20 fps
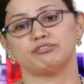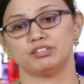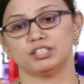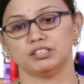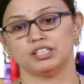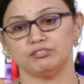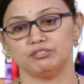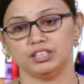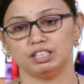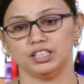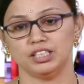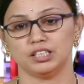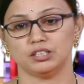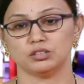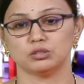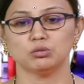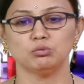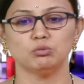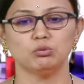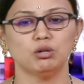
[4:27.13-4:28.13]
week. So,
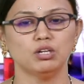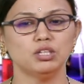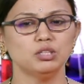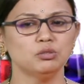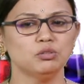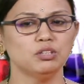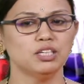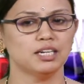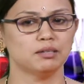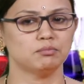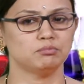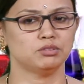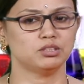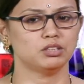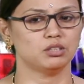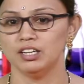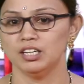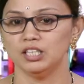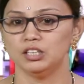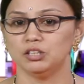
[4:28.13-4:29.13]
what you will observe?
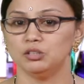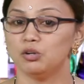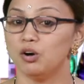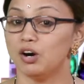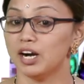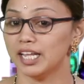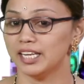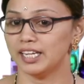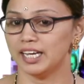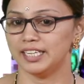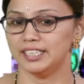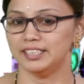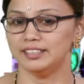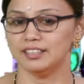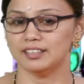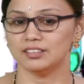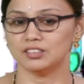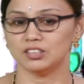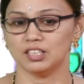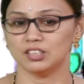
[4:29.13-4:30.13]
You got an idea,
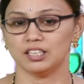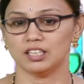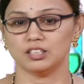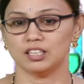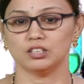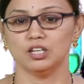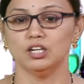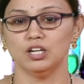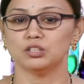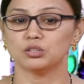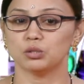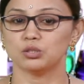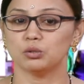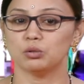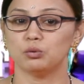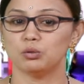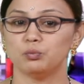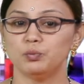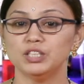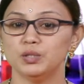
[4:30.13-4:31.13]
children. So,
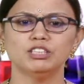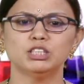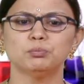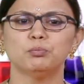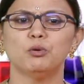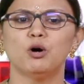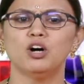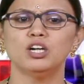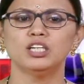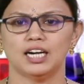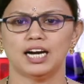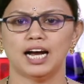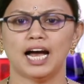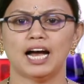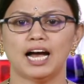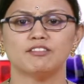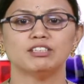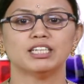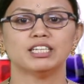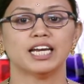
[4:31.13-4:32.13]
which pot have
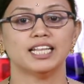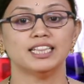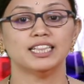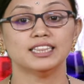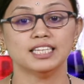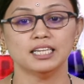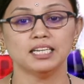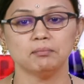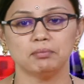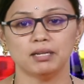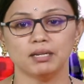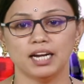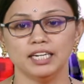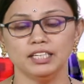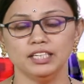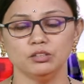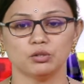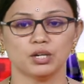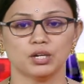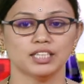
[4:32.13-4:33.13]
a healthy plant? You
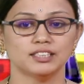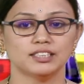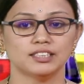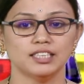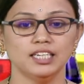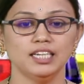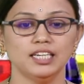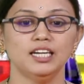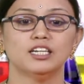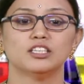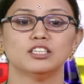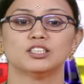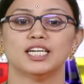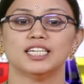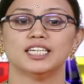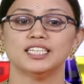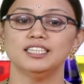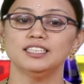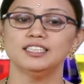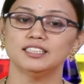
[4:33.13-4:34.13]
can see that
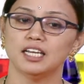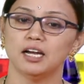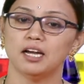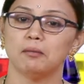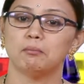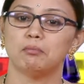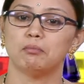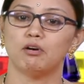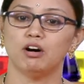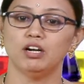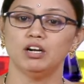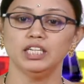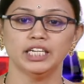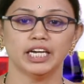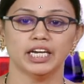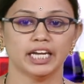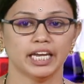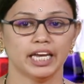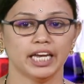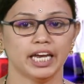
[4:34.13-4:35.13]
is pot
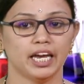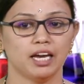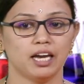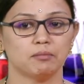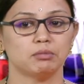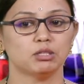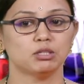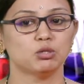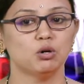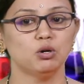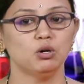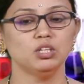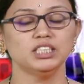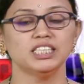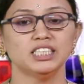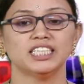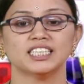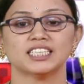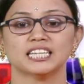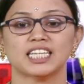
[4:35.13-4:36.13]
A because it
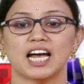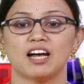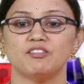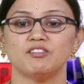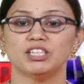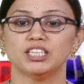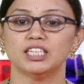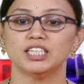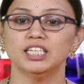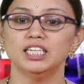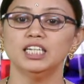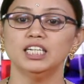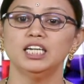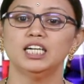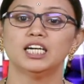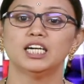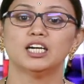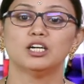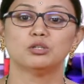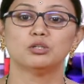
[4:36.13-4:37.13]
is having a
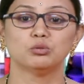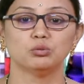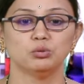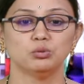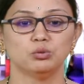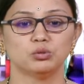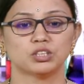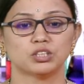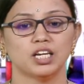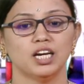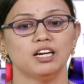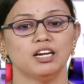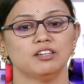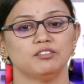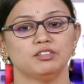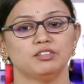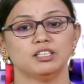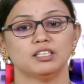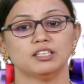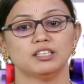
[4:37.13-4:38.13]
roots.
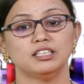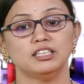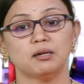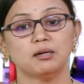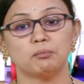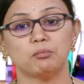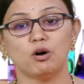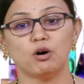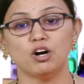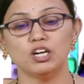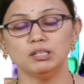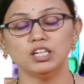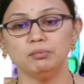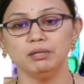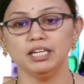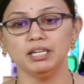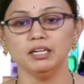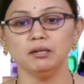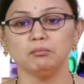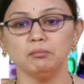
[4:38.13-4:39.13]
In the pot B,
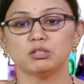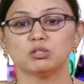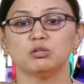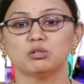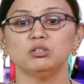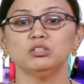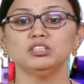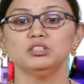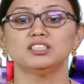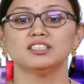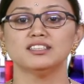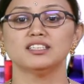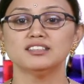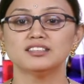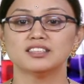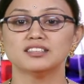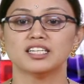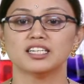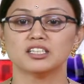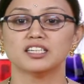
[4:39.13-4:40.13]
because since
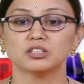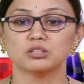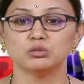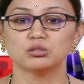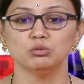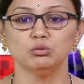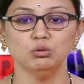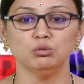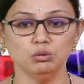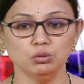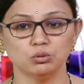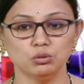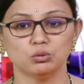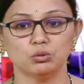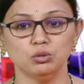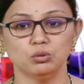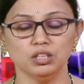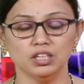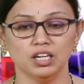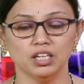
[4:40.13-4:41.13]
there is no root,
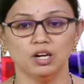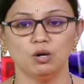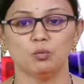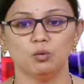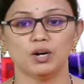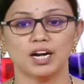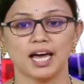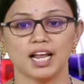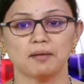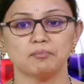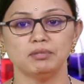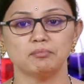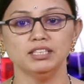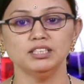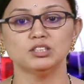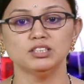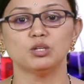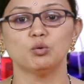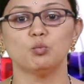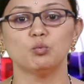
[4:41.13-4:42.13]
what happens? The
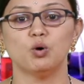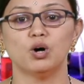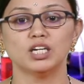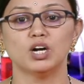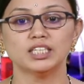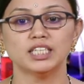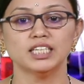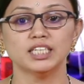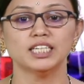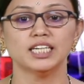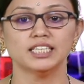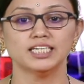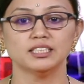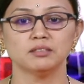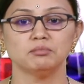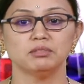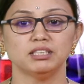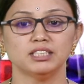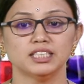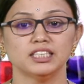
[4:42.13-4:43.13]
water and the
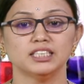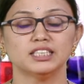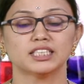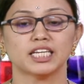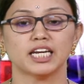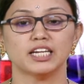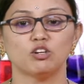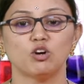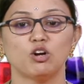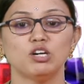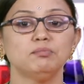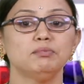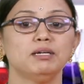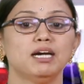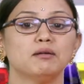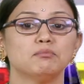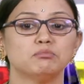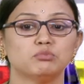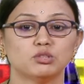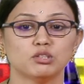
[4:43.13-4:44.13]
minerals cannot be
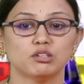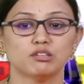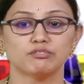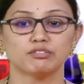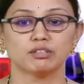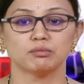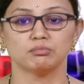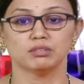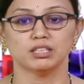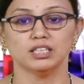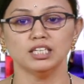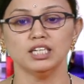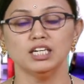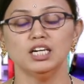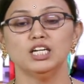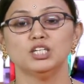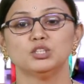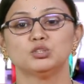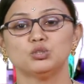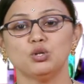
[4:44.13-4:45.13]
absorbed from the
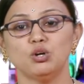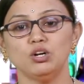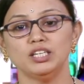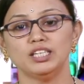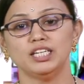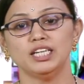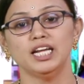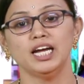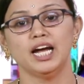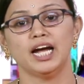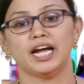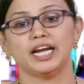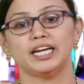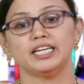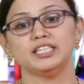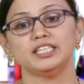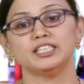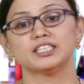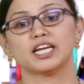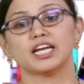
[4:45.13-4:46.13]
soil and
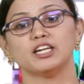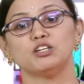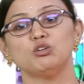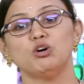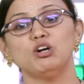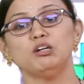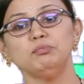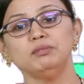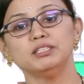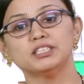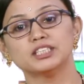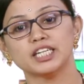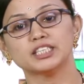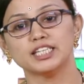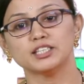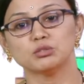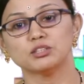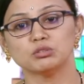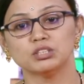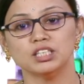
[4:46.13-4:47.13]
it cannot be sent to
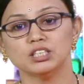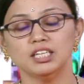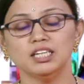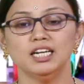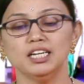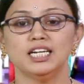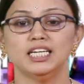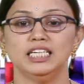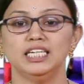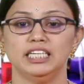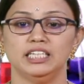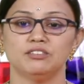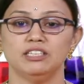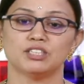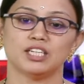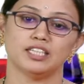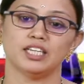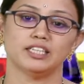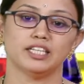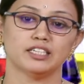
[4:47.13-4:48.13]
the leaves and
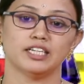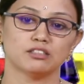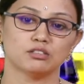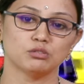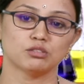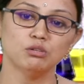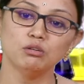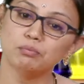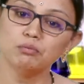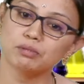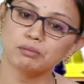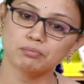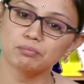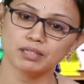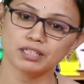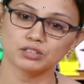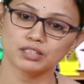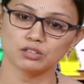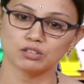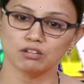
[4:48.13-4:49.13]
there is no
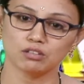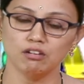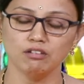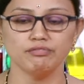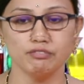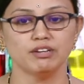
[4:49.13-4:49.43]
preparation of